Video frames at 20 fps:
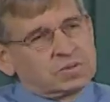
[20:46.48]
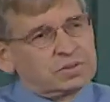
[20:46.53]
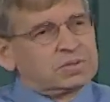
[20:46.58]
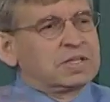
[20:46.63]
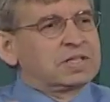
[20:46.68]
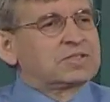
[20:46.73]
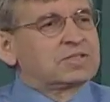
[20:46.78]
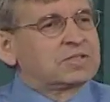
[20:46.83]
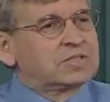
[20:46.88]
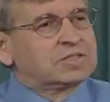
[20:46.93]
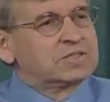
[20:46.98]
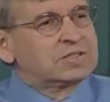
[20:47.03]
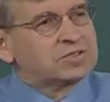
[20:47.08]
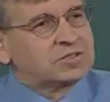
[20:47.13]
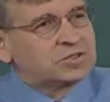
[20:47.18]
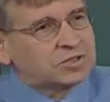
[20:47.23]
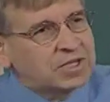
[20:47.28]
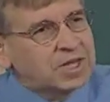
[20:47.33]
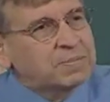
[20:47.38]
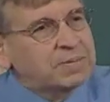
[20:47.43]
let's
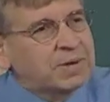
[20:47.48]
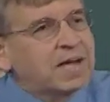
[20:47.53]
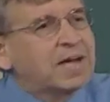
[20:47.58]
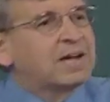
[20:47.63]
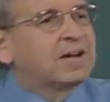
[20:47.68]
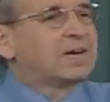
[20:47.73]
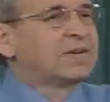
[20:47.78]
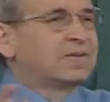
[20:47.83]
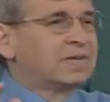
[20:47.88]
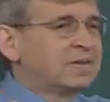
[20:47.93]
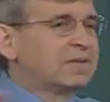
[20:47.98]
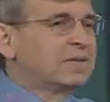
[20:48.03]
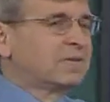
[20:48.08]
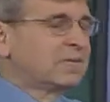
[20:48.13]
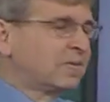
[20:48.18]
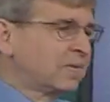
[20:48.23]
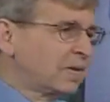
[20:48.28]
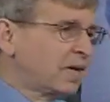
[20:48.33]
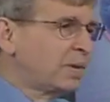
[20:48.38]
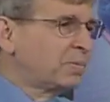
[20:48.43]
skip ahead a
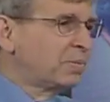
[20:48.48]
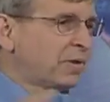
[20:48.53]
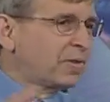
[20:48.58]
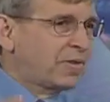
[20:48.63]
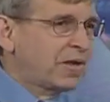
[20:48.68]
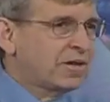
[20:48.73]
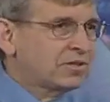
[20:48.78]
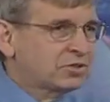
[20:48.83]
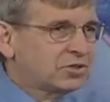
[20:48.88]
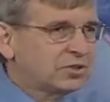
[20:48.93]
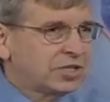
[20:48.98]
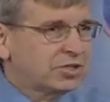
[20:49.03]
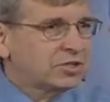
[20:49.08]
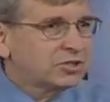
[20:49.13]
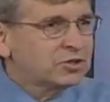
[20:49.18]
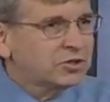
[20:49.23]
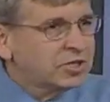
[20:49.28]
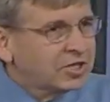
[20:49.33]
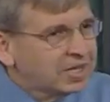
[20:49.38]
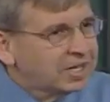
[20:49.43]
couple of thousand
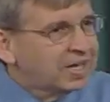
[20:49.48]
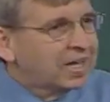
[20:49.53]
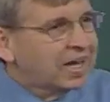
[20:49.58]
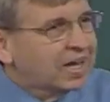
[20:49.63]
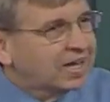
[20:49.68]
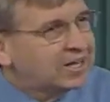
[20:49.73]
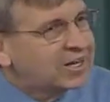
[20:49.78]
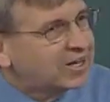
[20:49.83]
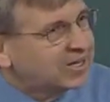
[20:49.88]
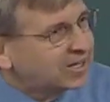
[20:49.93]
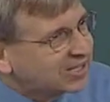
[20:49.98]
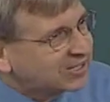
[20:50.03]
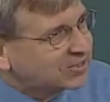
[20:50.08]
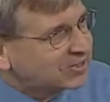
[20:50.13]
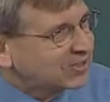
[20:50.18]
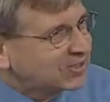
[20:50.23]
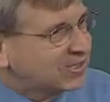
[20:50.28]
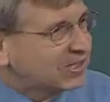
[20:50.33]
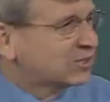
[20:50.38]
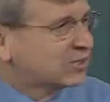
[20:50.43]
years and get
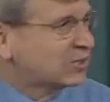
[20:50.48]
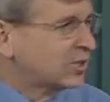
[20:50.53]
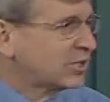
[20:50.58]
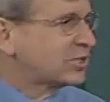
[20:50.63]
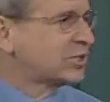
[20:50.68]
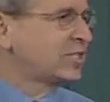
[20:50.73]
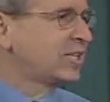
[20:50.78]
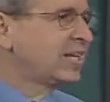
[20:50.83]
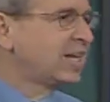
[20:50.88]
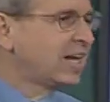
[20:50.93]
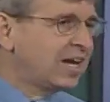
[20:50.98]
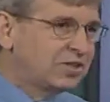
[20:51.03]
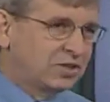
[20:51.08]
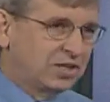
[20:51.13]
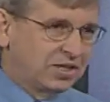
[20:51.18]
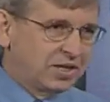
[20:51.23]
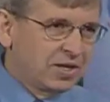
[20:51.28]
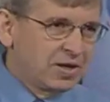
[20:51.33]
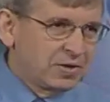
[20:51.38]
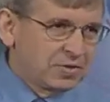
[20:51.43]
to the year
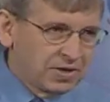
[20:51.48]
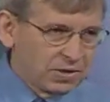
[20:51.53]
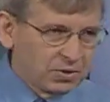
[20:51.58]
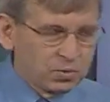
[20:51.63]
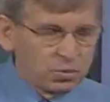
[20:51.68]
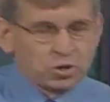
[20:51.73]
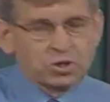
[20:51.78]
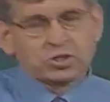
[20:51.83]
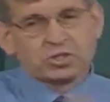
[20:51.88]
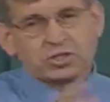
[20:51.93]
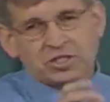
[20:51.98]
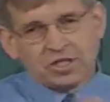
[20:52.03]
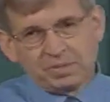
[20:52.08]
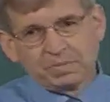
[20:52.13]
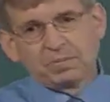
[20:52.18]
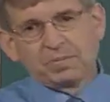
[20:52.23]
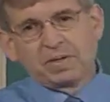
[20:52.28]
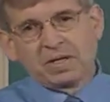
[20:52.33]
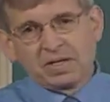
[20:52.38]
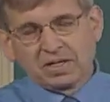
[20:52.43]
1600. There were
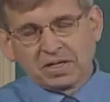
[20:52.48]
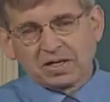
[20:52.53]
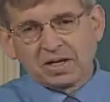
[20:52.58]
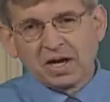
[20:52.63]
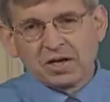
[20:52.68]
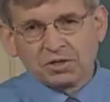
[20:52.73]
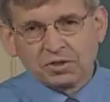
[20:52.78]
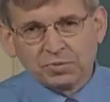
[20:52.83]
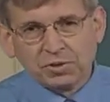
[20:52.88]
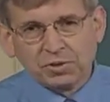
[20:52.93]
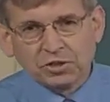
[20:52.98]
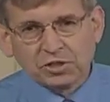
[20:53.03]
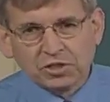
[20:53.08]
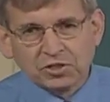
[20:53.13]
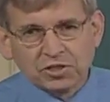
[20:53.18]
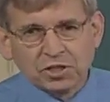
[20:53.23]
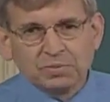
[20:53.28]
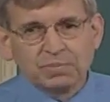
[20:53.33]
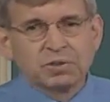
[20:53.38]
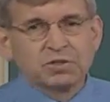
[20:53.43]
some
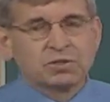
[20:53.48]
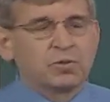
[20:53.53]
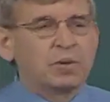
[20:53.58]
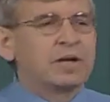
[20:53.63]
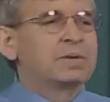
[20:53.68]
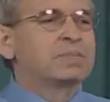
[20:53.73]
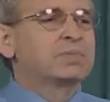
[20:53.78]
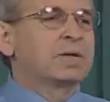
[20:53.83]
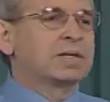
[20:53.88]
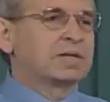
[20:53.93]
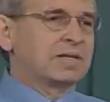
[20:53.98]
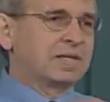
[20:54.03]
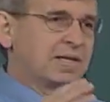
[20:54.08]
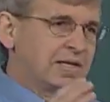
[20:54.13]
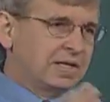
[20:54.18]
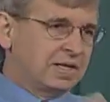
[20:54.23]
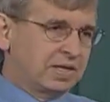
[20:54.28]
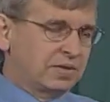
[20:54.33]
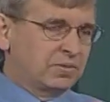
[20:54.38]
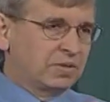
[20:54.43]
contributions in between, but
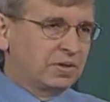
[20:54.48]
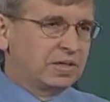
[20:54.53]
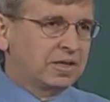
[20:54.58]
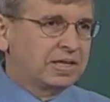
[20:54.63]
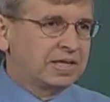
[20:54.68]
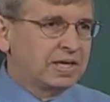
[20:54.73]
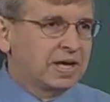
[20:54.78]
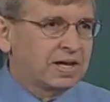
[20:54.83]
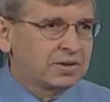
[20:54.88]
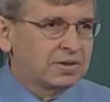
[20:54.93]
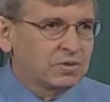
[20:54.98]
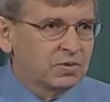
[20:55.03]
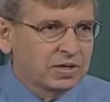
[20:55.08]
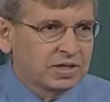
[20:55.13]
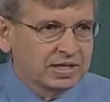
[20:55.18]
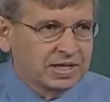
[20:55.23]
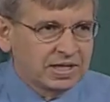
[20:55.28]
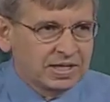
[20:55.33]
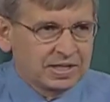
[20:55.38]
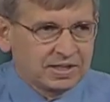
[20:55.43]
it really got
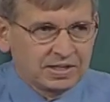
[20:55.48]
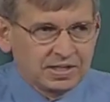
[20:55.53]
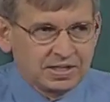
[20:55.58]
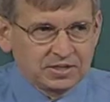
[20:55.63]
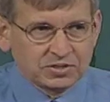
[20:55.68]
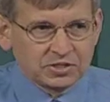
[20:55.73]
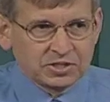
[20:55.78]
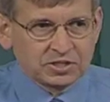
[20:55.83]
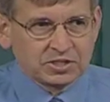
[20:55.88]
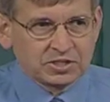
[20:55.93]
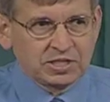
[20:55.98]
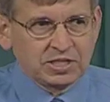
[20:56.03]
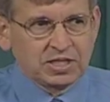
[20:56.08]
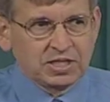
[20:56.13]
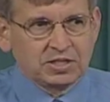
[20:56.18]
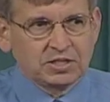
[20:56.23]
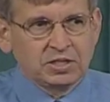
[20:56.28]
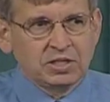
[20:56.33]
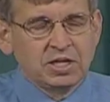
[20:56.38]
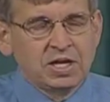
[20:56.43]
going again in the year
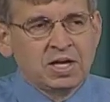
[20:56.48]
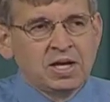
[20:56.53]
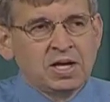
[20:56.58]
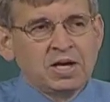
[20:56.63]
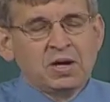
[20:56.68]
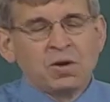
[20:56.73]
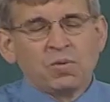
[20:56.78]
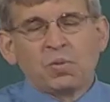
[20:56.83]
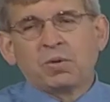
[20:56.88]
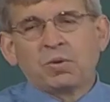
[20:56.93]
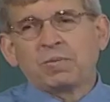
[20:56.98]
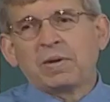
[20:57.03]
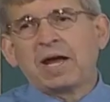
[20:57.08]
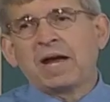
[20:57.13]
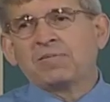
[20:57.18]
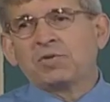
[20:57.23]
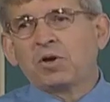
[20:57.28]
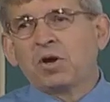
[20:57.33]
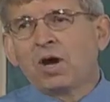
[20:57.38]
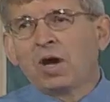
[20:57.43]
1600, when we
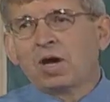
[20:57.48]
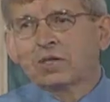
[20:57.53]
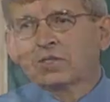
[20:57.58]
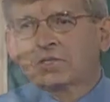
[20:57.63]
have Johannes